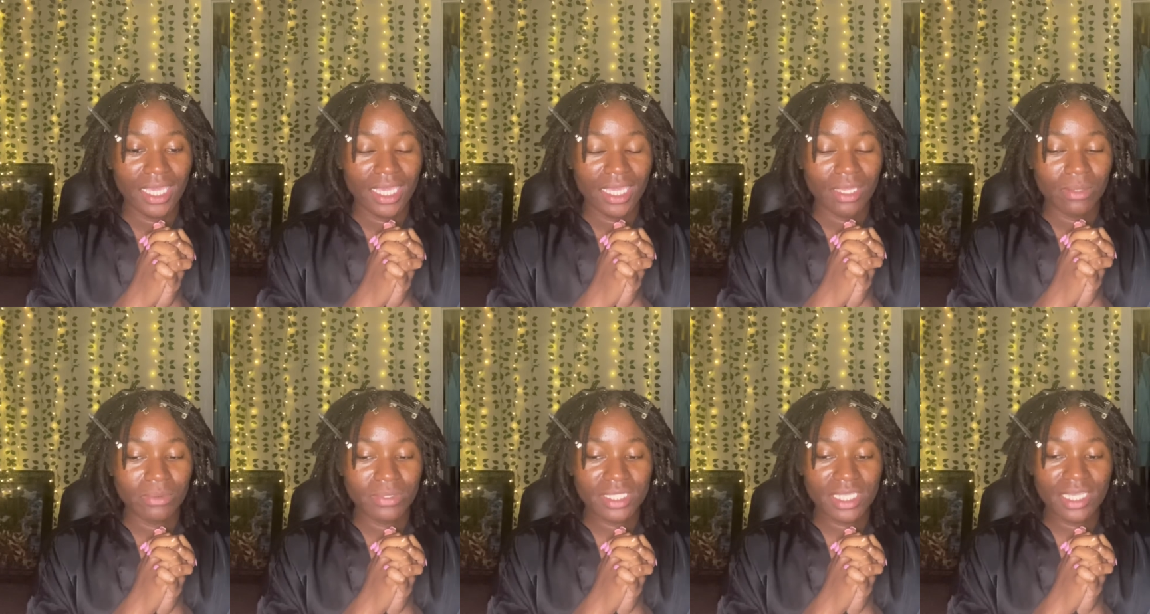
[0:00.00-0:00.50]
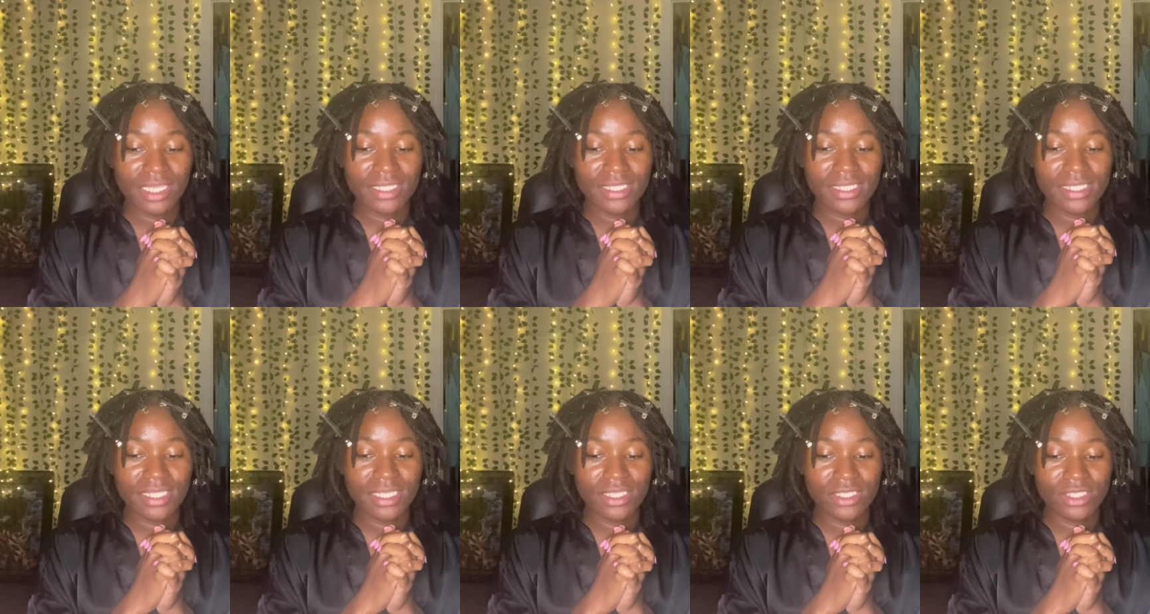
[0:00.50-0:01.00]
it was like
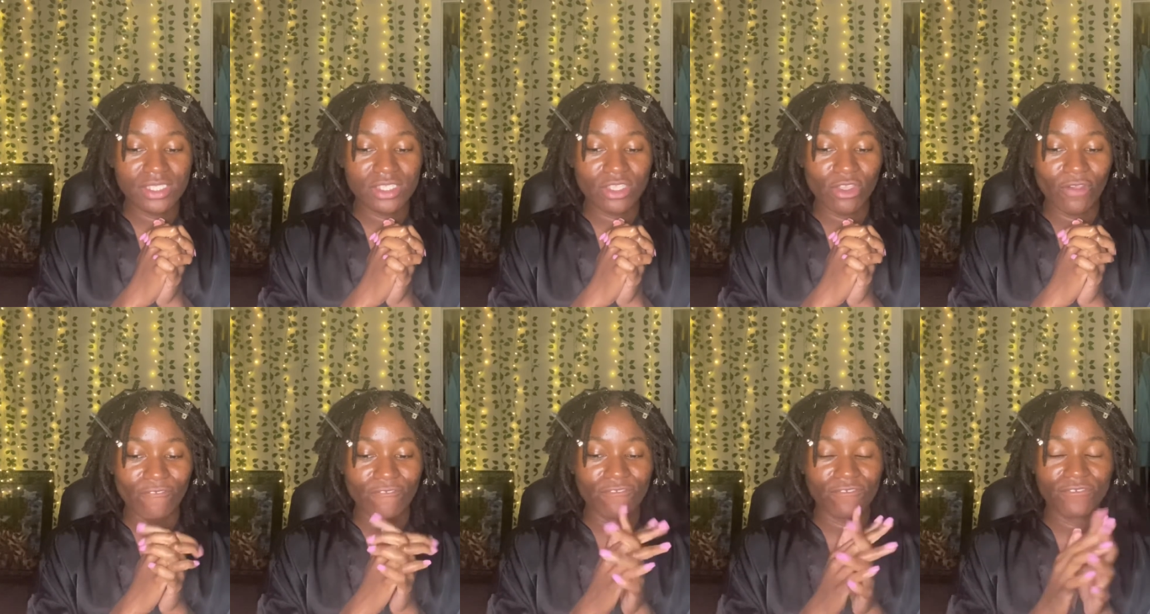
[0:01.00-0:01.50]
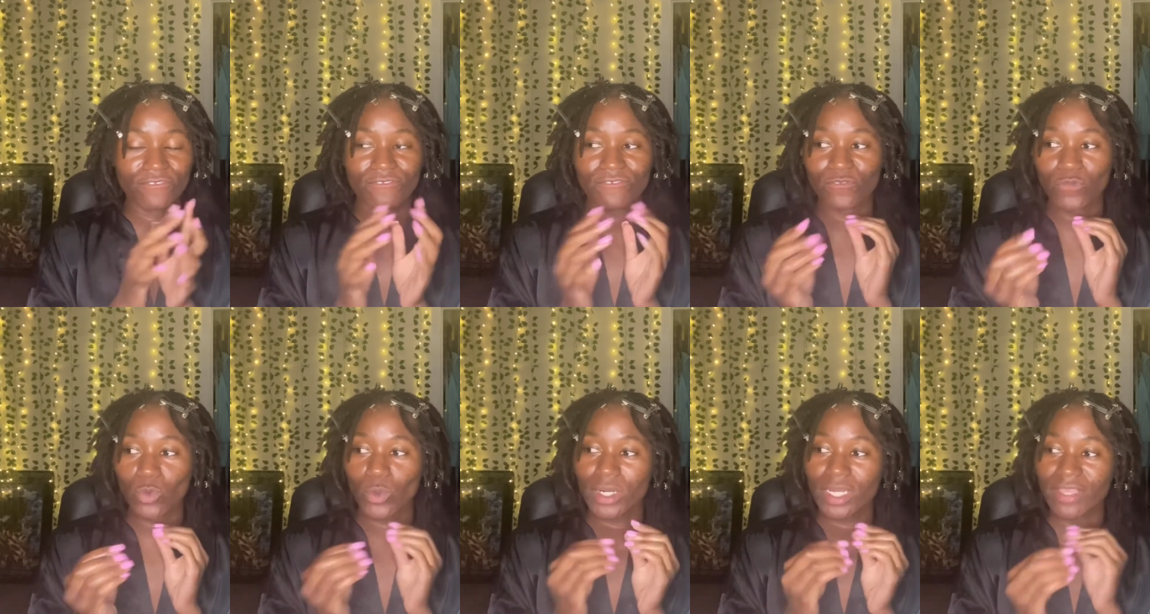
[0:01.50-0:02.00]

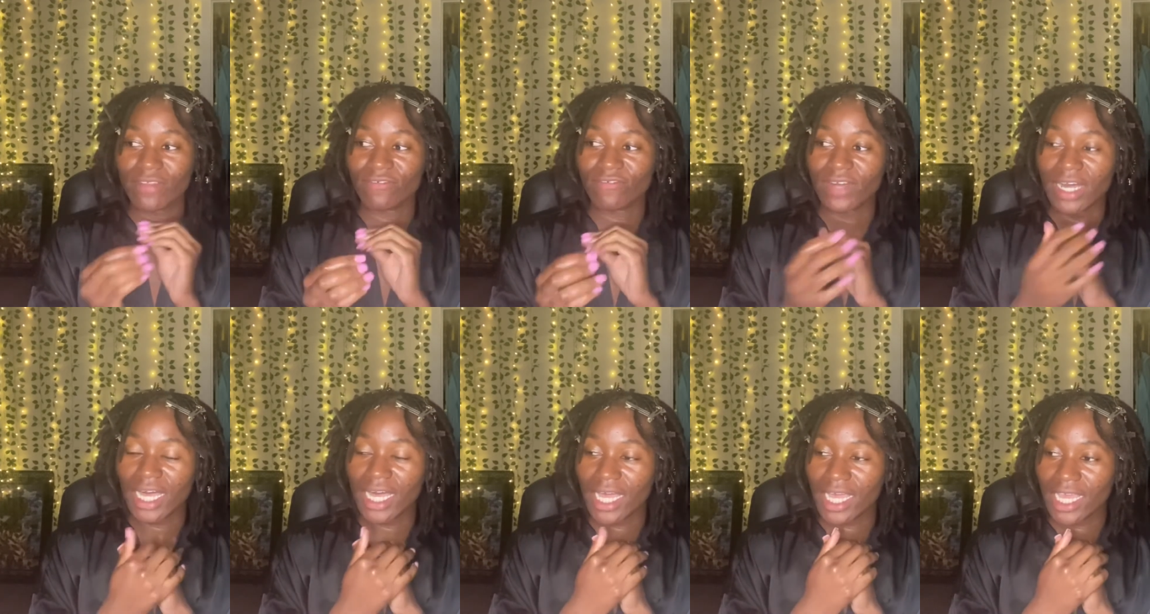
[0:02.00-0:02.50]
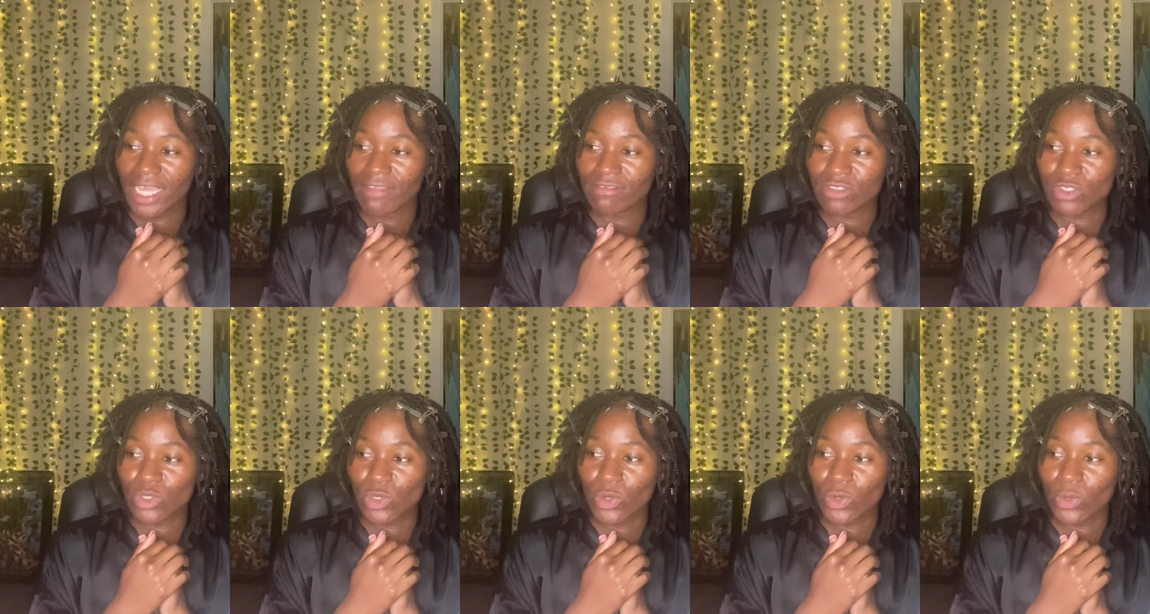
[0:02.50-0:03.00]
6:45,
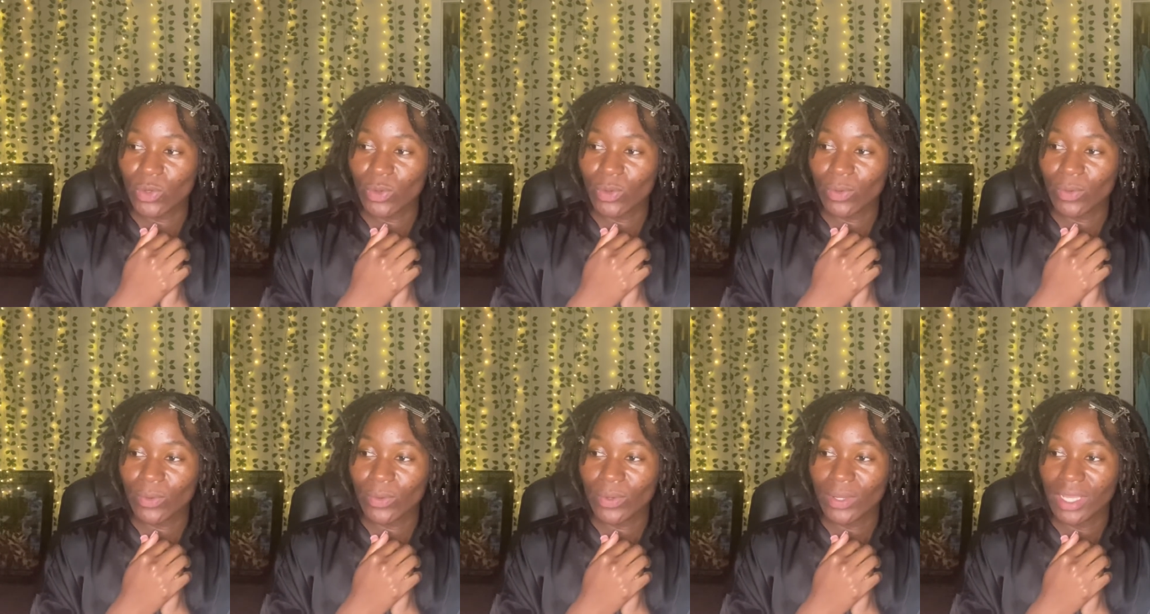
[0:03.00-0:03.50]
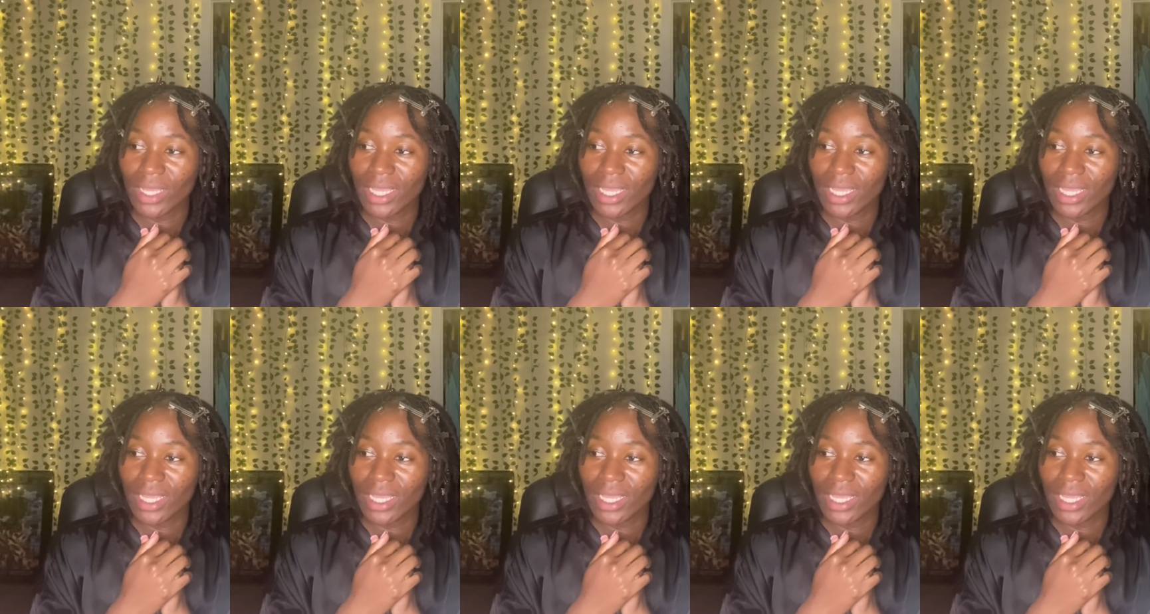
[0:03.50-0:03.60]
so